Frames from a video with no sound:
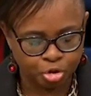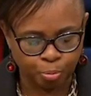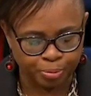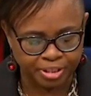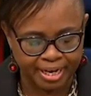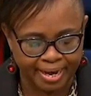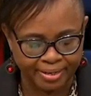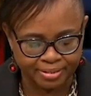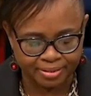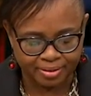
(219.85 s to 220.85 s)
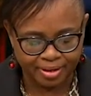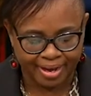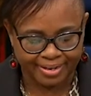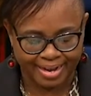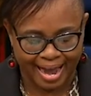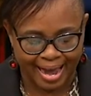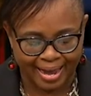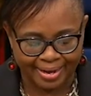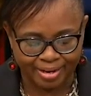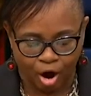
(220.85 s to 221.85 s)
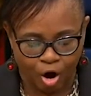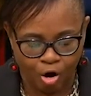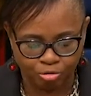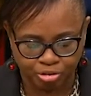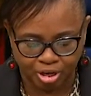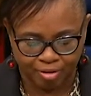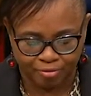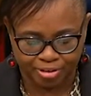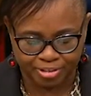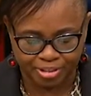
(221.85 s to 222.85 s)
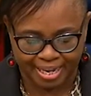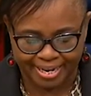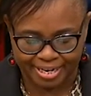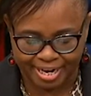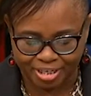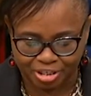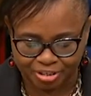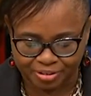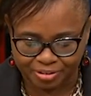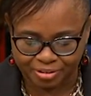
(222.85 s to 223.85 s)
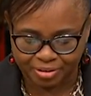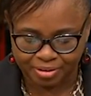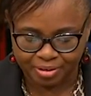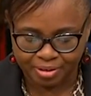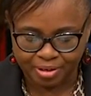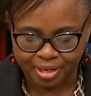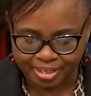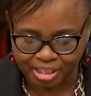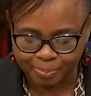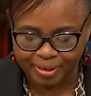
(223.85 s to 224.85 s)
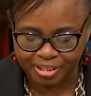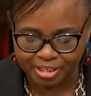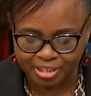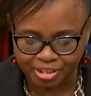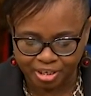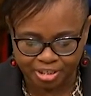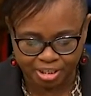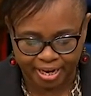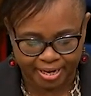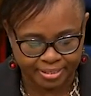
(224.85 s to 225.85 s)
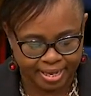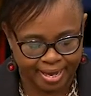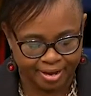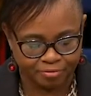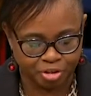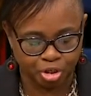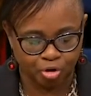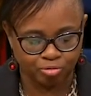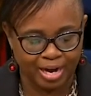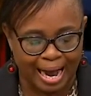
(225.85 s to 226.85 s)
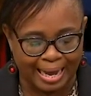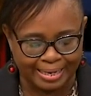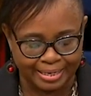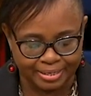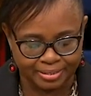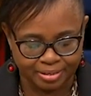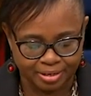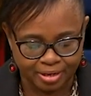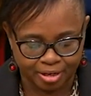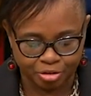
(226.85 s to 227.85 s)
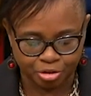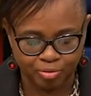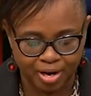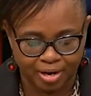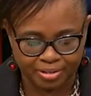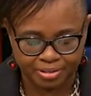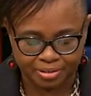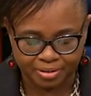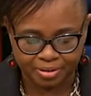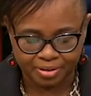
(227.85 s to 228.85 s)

to protect and guide all sovereigns and nations, especially such as have shown kindness unto us